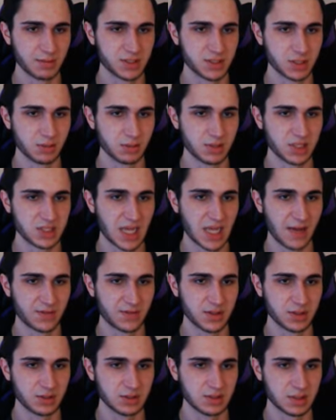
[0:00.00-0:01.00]
so we just have
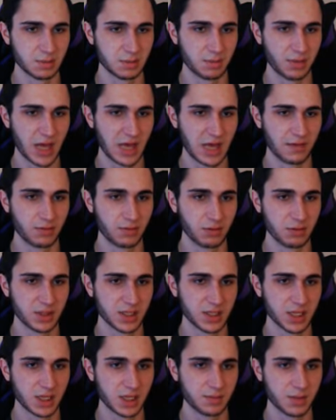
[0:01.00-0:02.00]
to do some platforming to
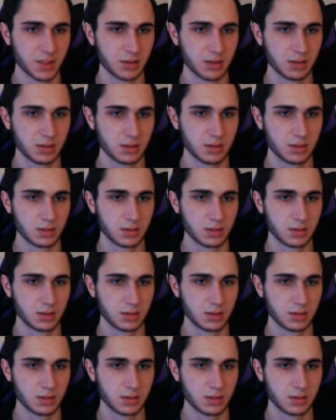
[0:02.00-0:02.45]
get up here.